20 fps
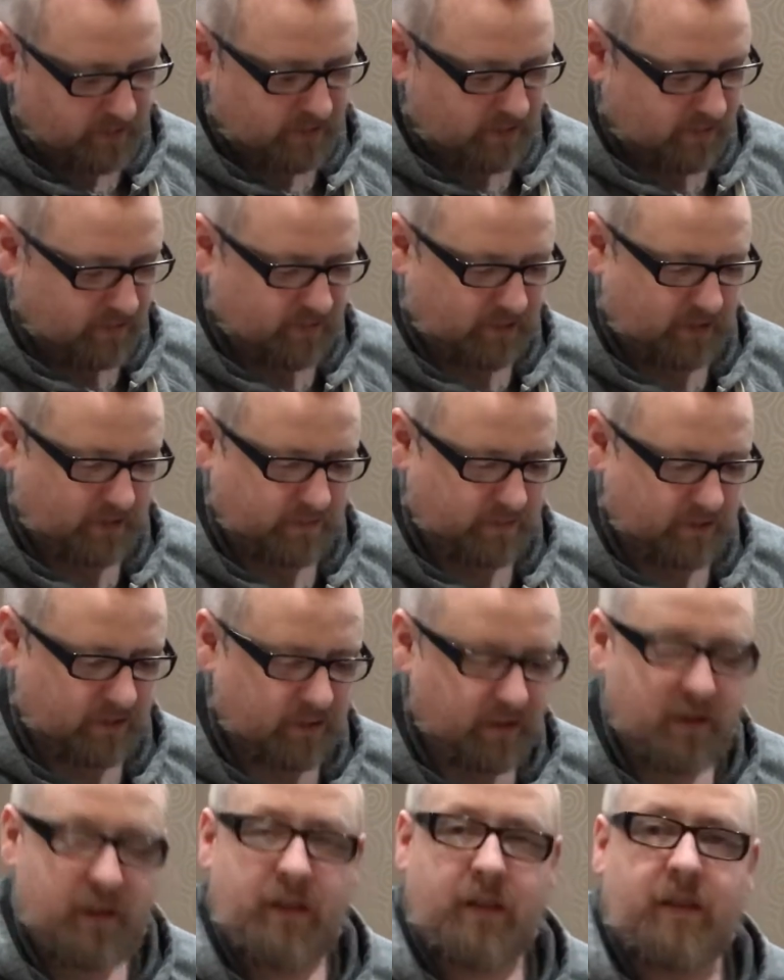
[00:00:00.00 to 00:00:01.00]
Okay, but
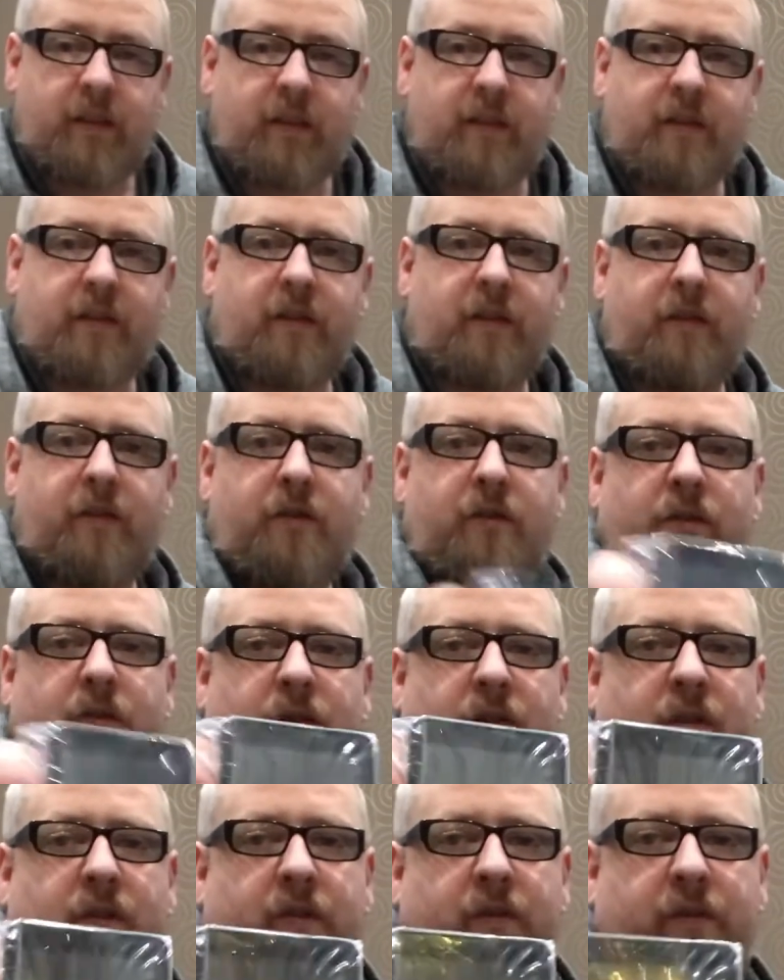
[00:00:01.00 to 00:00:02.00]
that's the
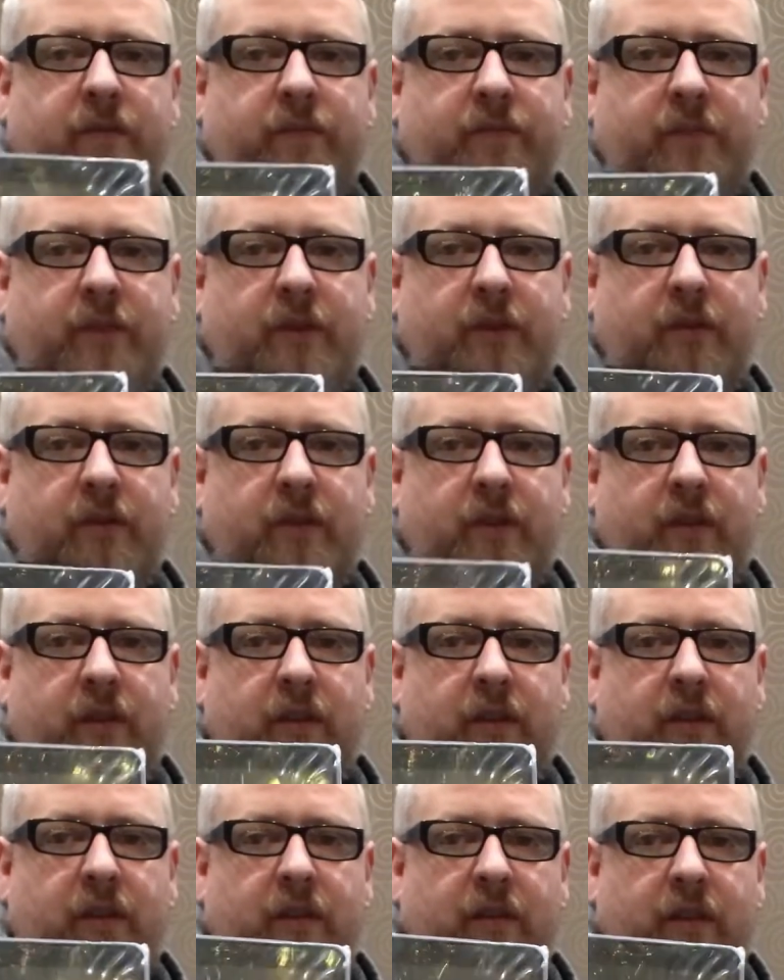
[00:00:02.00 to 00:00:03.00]
controller. Cool little,
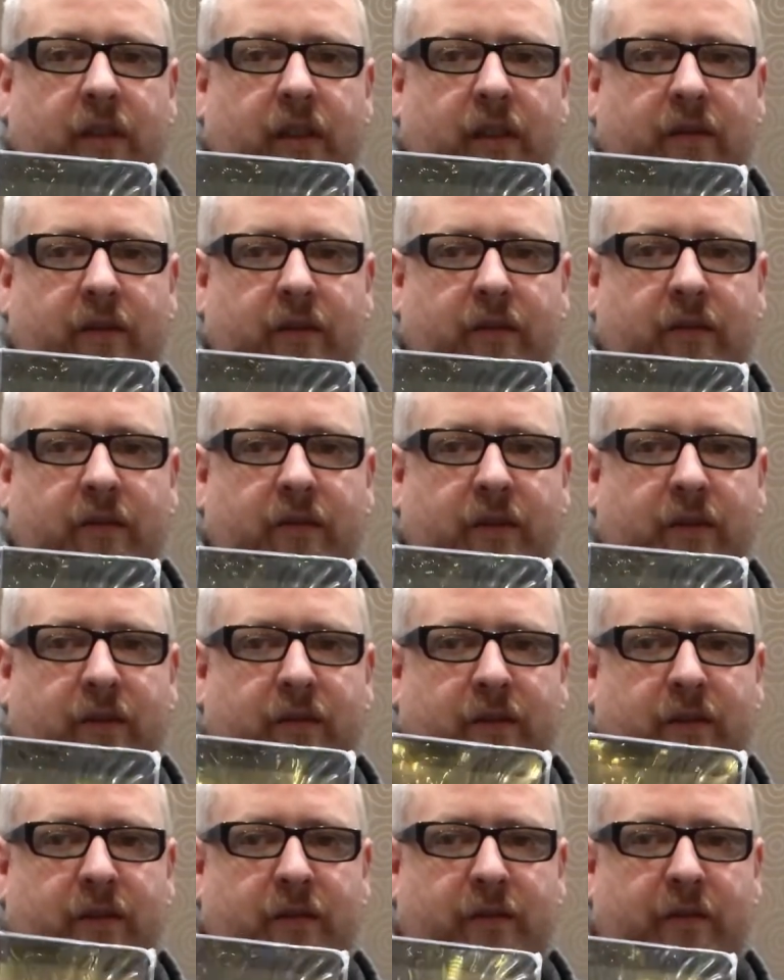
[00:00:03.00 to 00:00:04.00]
so kind of, oh, you can see
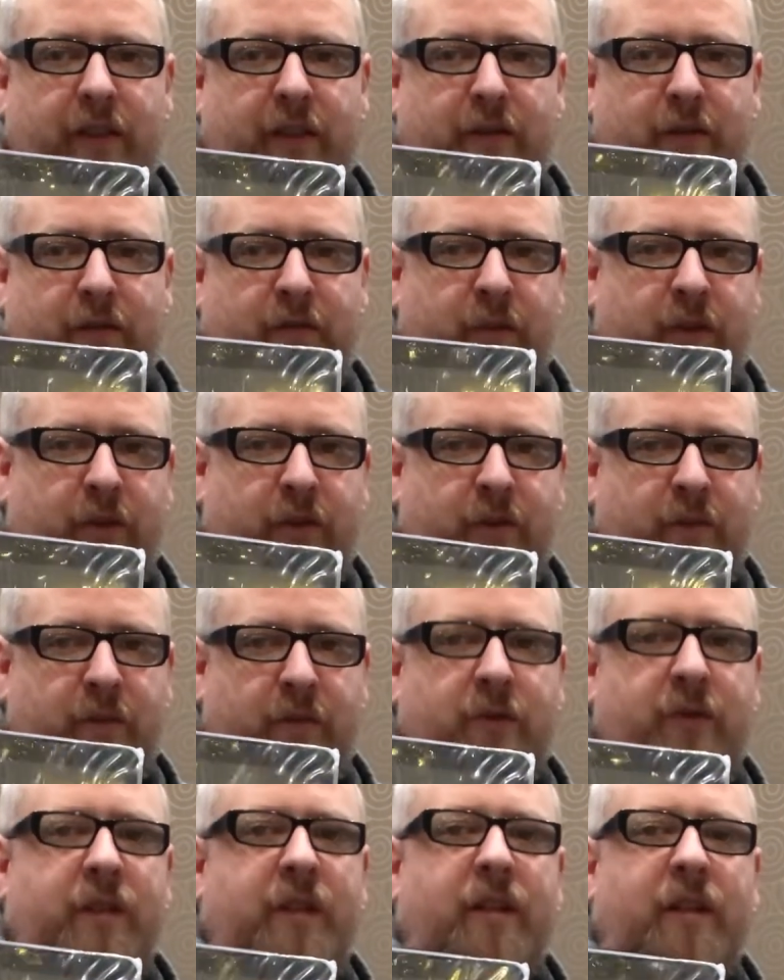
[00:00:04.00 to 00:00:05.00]
the reflection of my Christmas
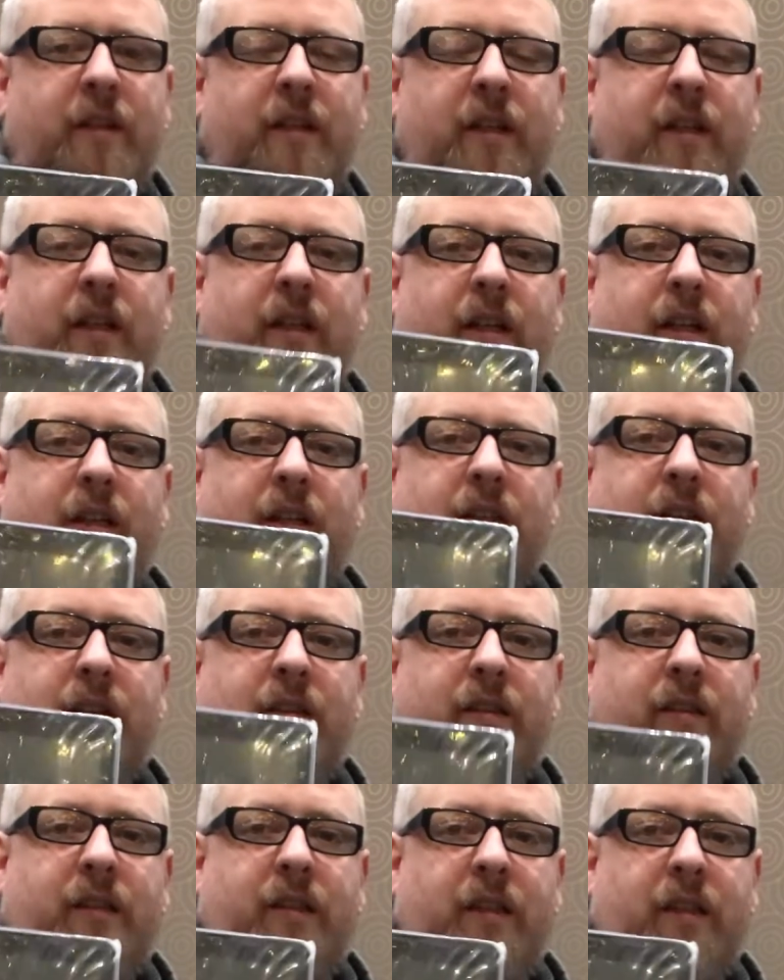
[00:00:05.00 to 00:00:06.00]
tree.
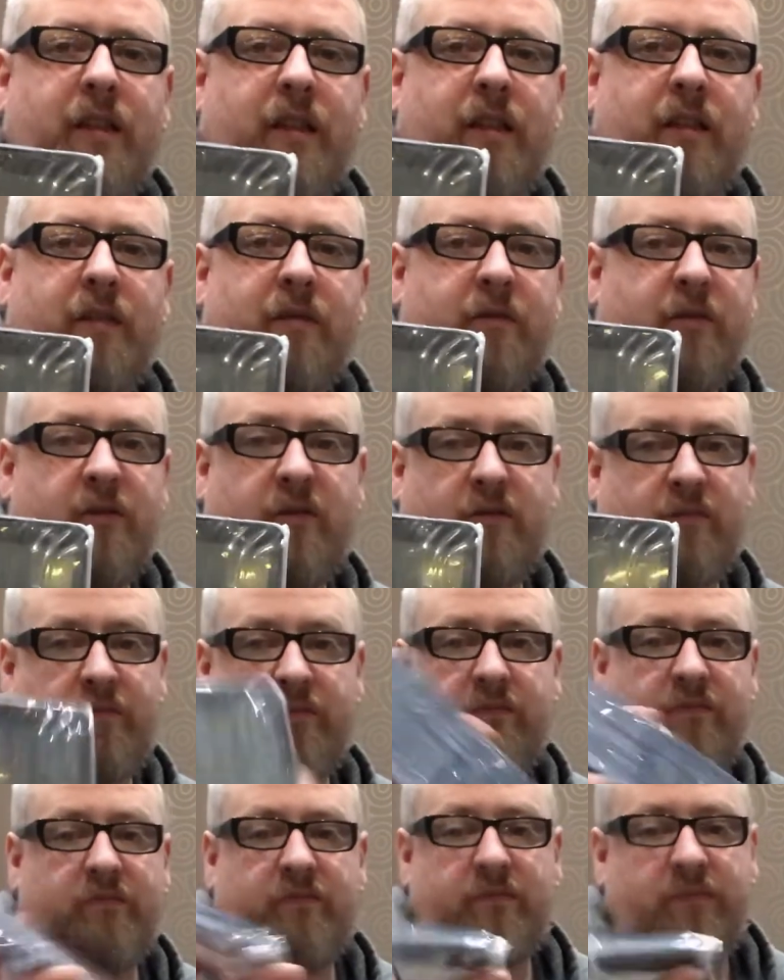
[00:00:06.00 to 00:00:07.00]
The, just
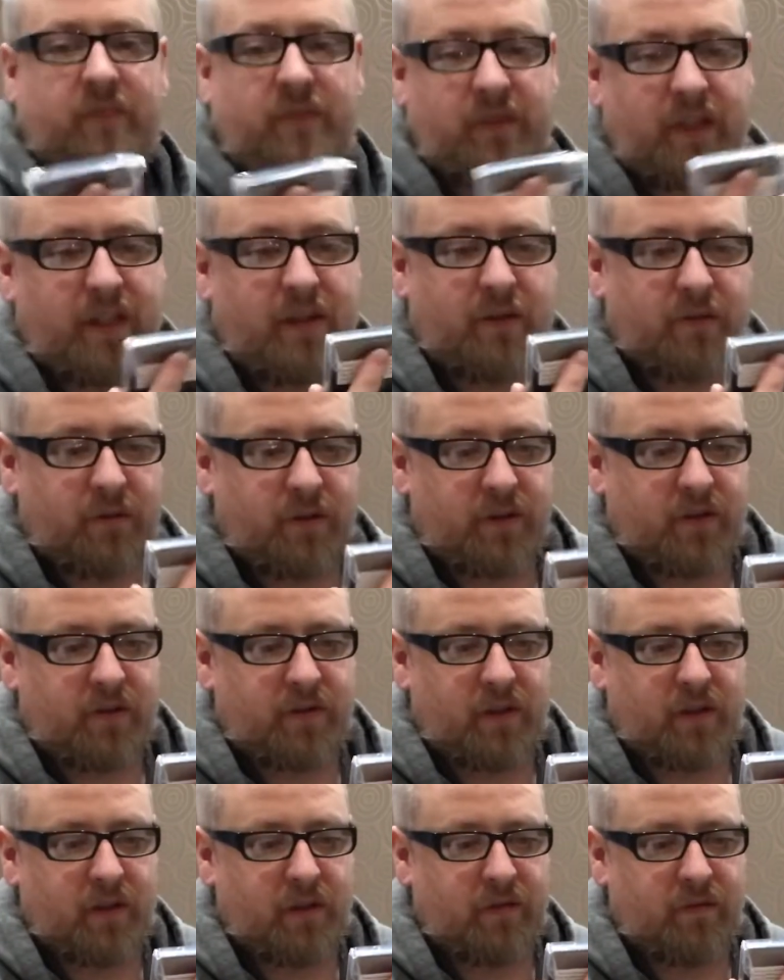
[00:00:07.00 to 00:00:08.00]
standard what you see
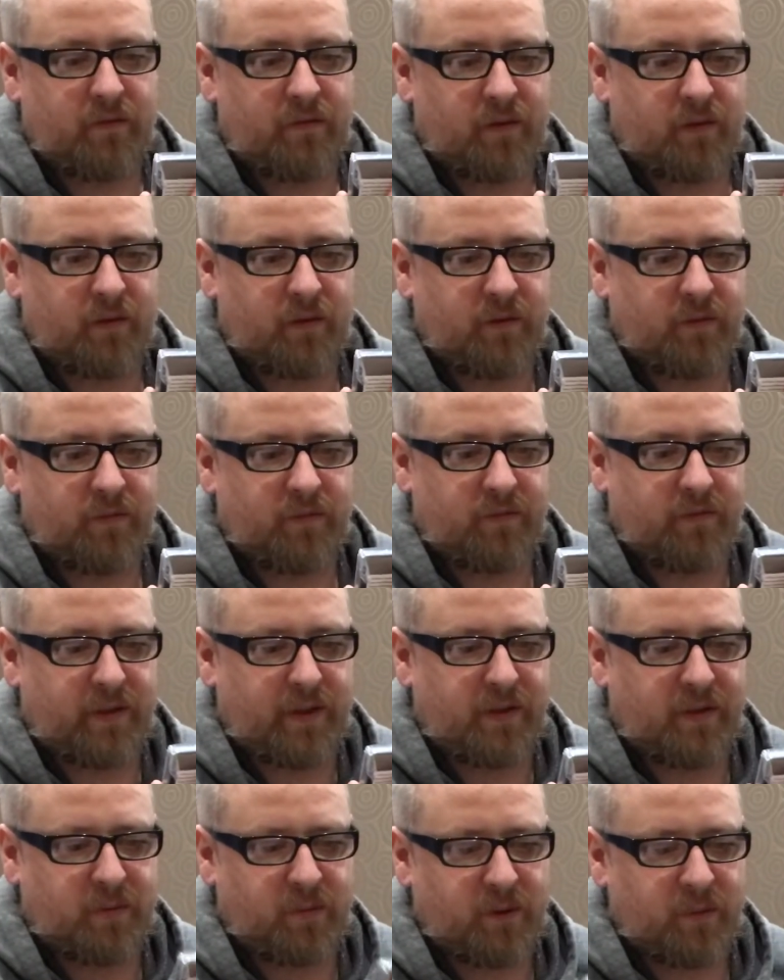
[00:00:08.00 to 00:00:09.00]
in all the
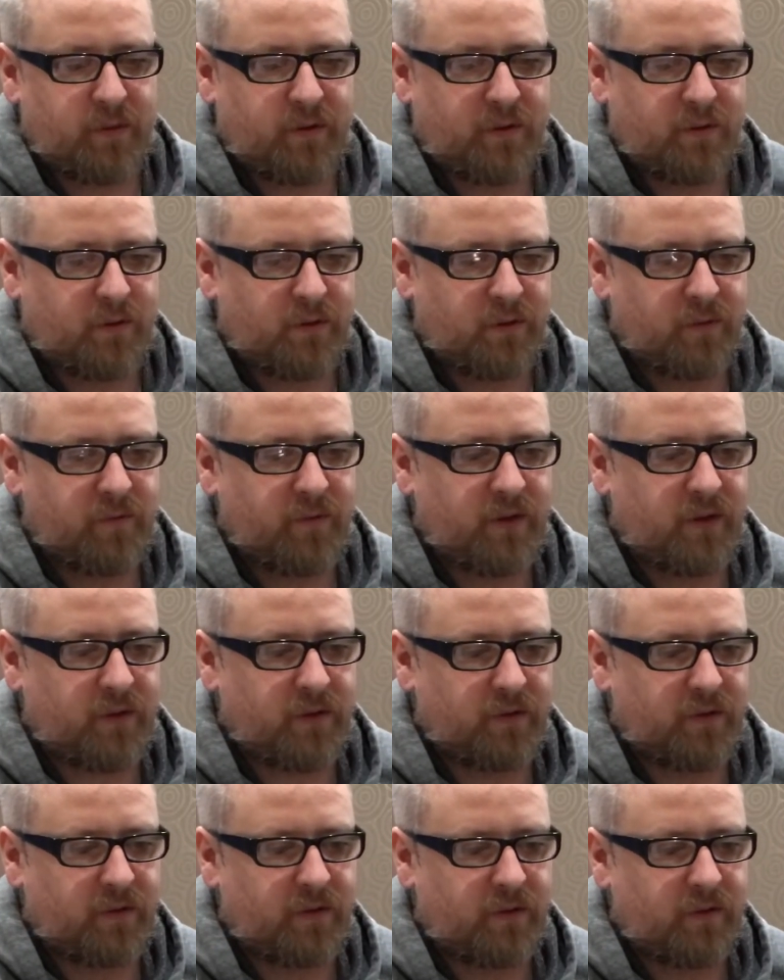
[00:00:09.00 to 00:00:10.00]
fancy people's YouTube videos
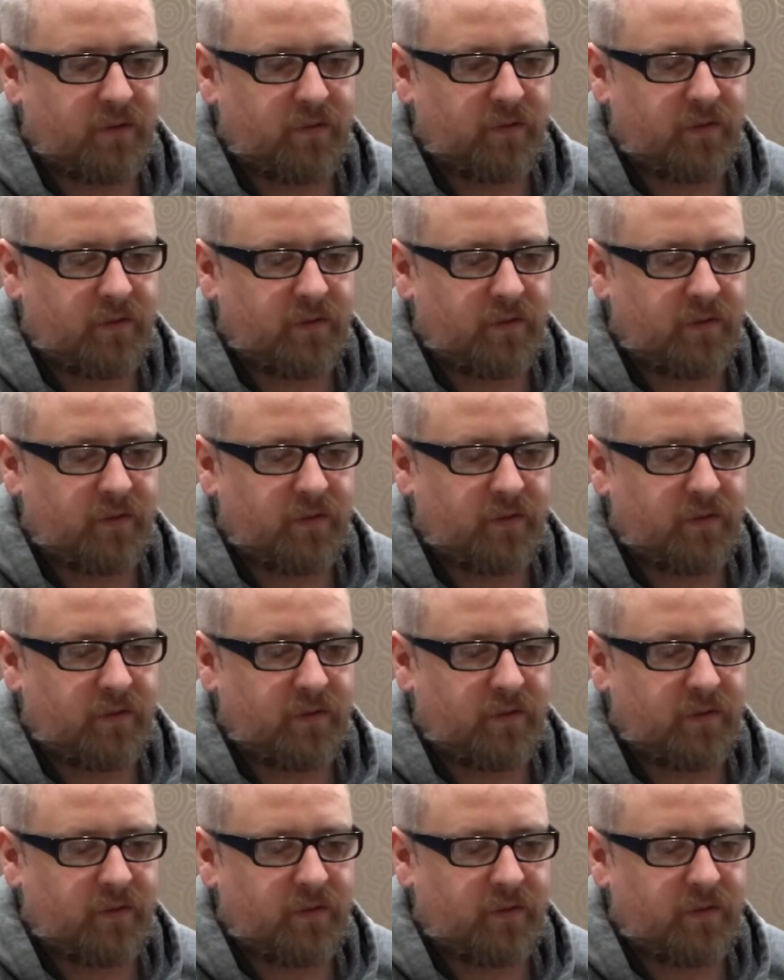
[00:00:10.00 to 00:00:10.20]
and stuff.